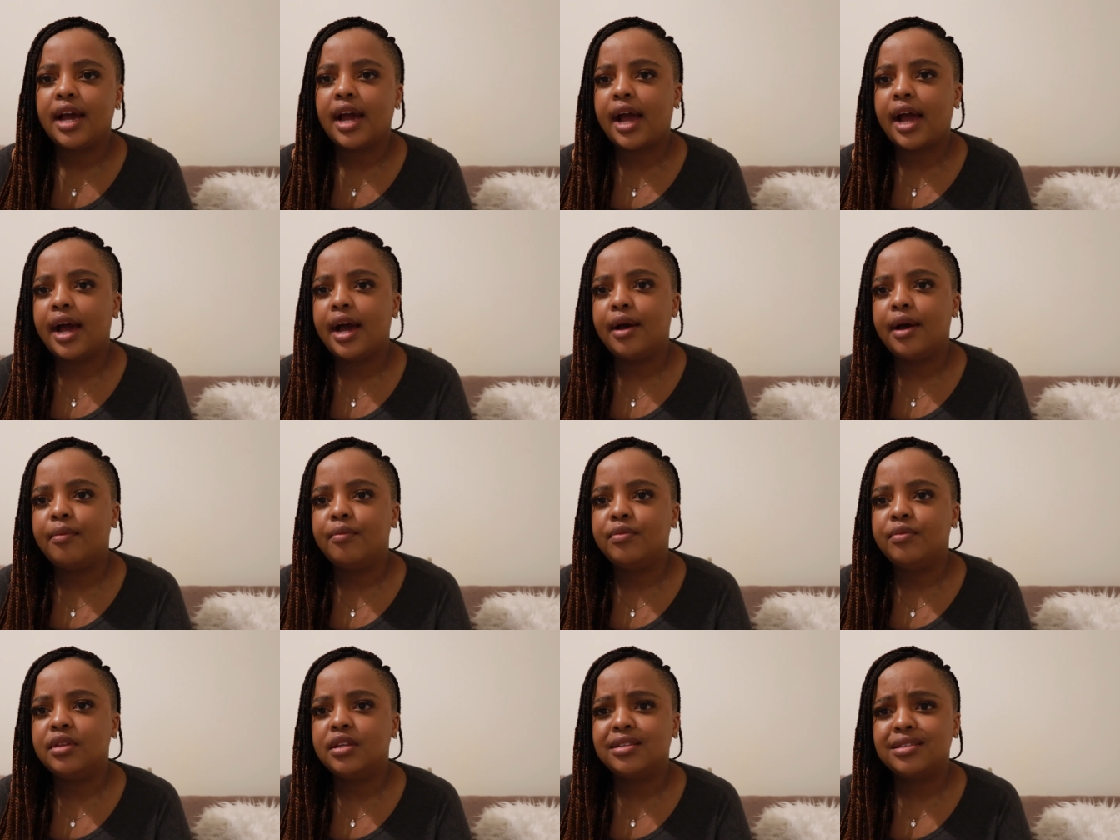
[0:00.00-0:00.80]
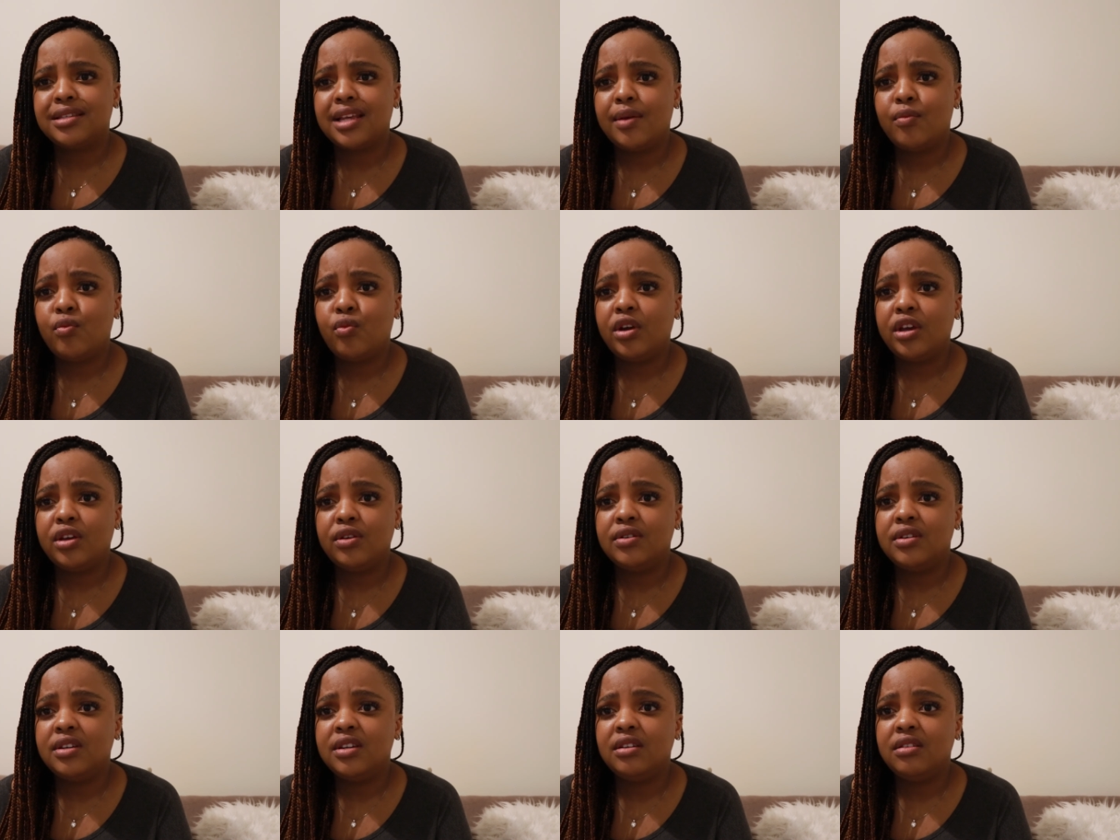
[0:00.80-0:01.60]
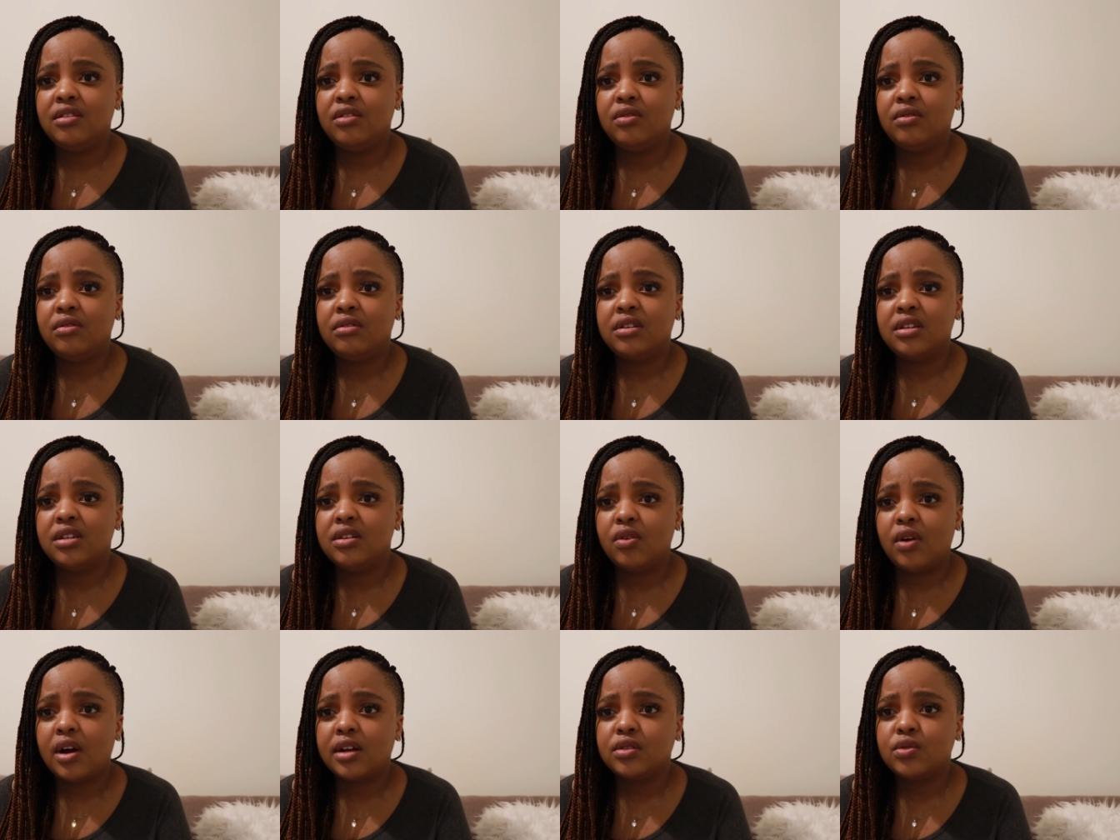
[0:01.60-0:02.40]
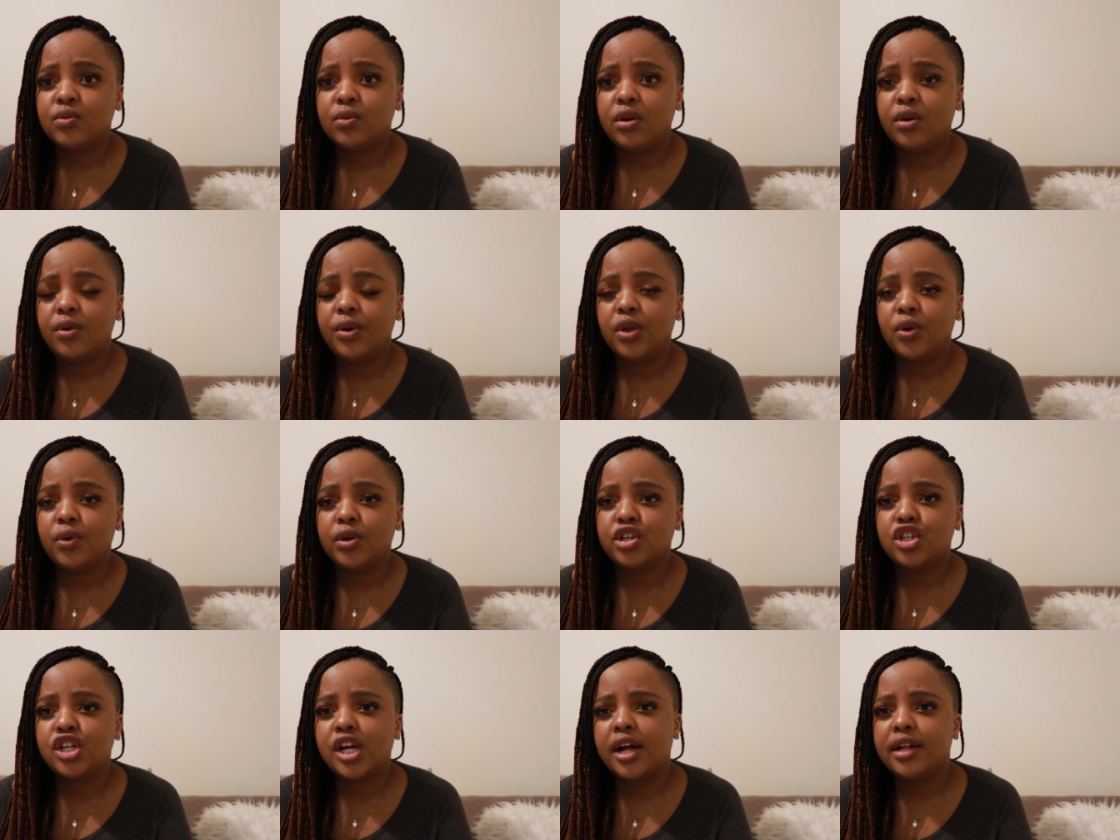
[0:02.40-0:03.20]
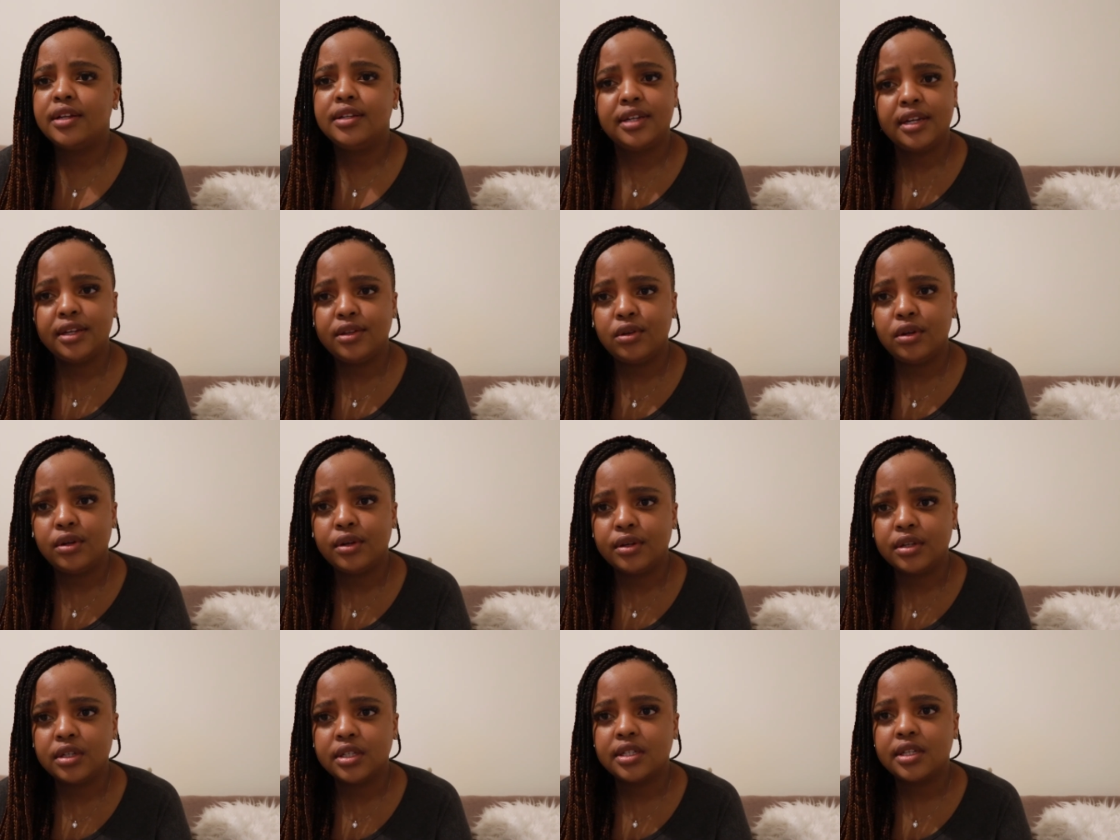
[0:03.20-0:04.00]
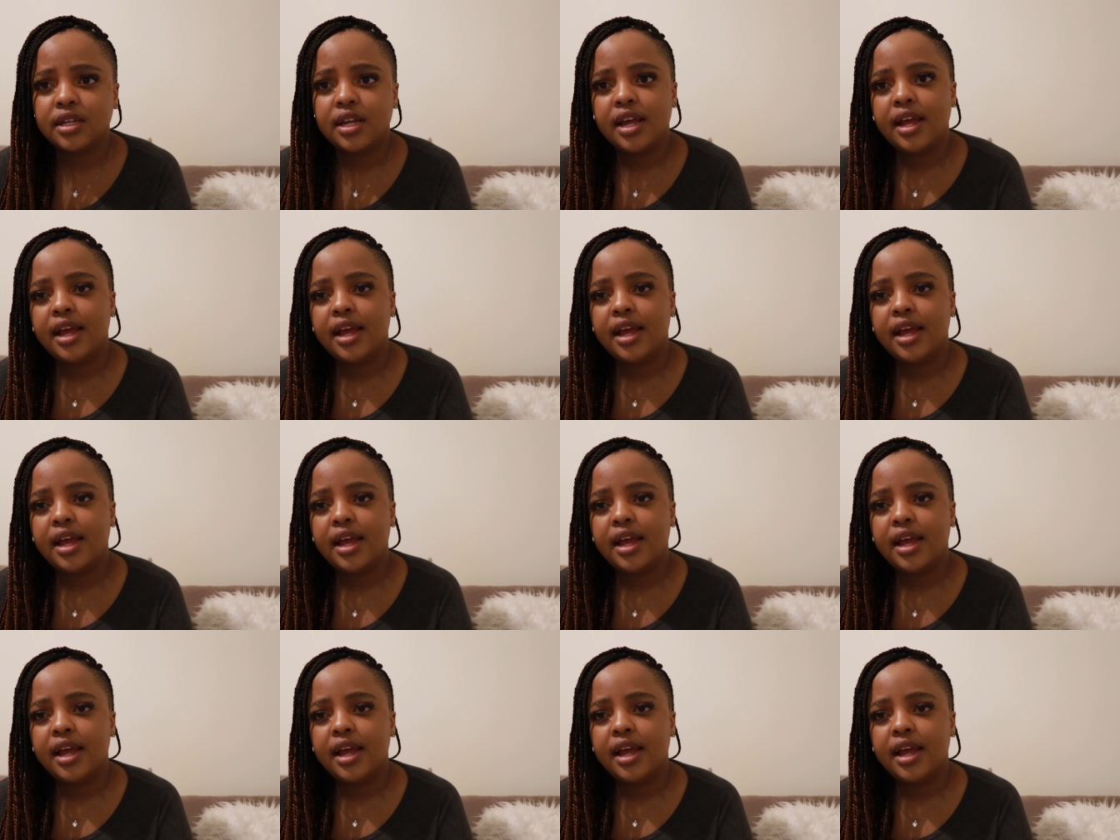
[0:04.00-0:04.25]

um, the same way you didn't you didn't know how to work when you were a child and you learned.